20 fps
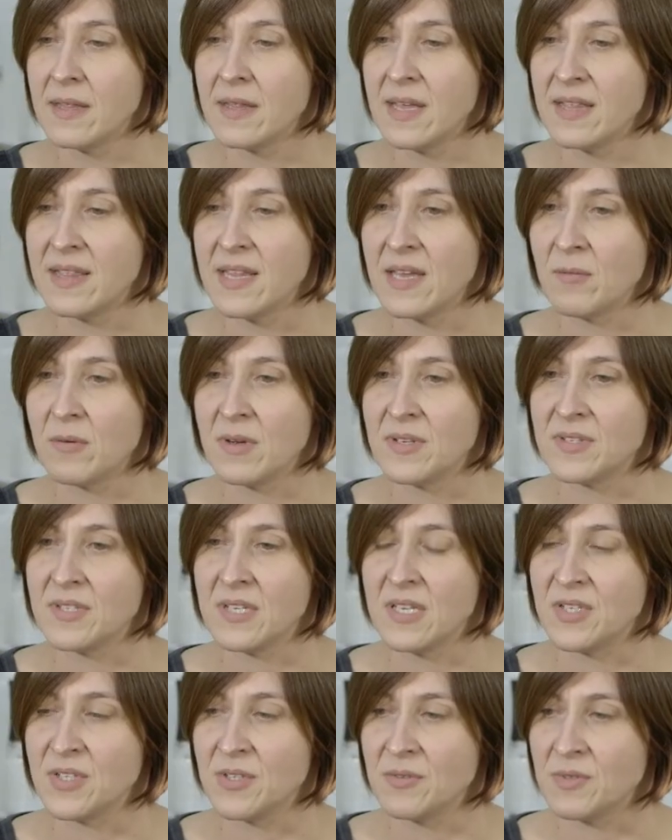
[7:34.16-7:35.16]
Then there was
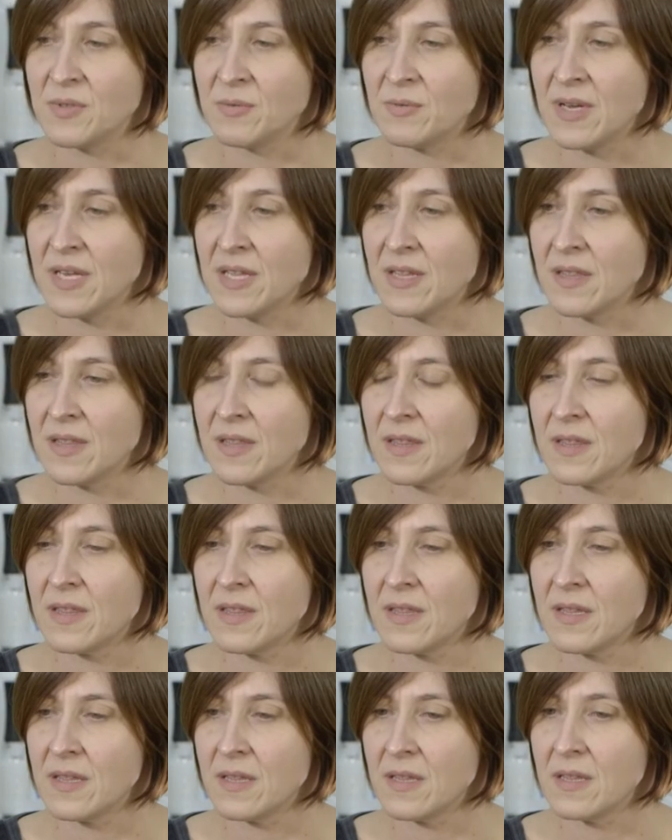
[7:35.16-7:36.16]
issues with,
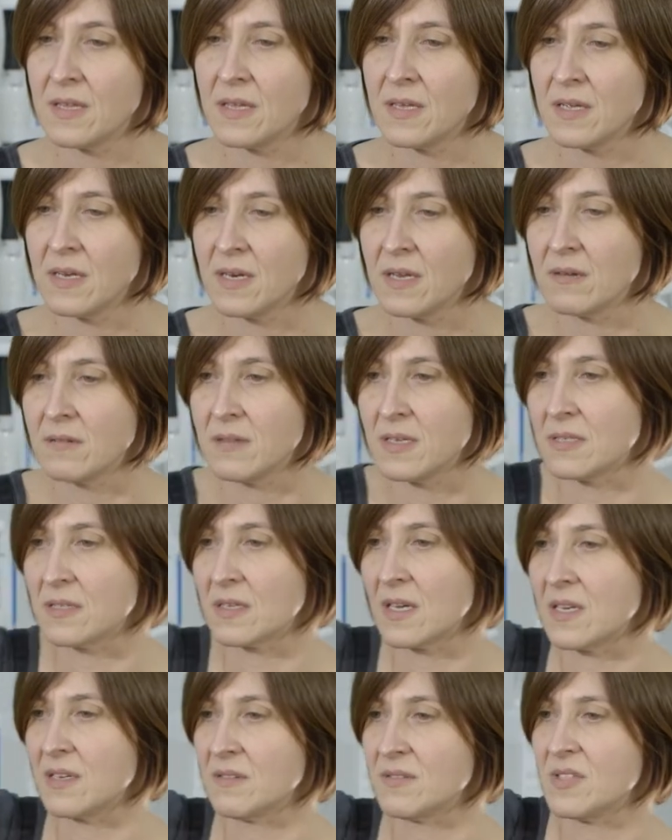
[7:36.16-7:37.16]
these
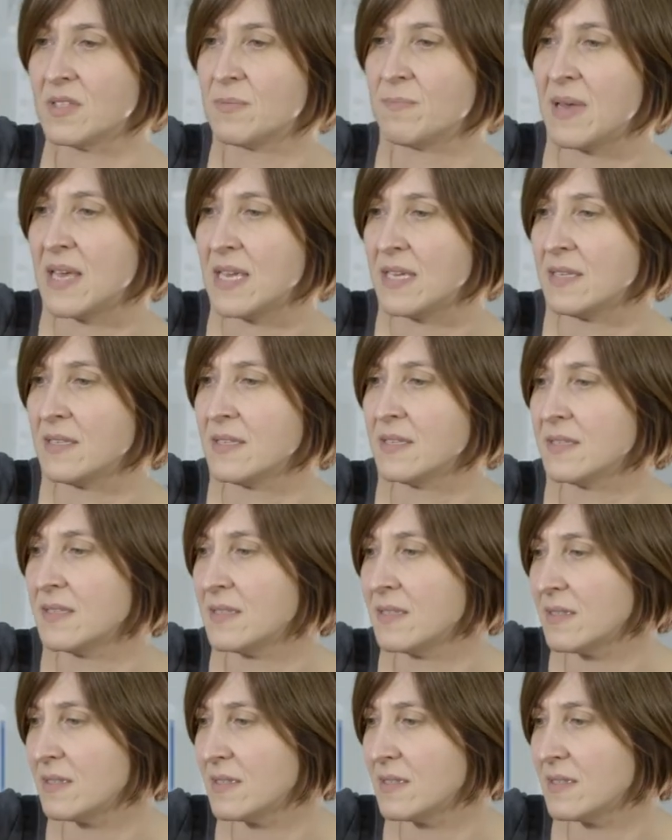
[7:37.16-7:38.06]
kind of spaces,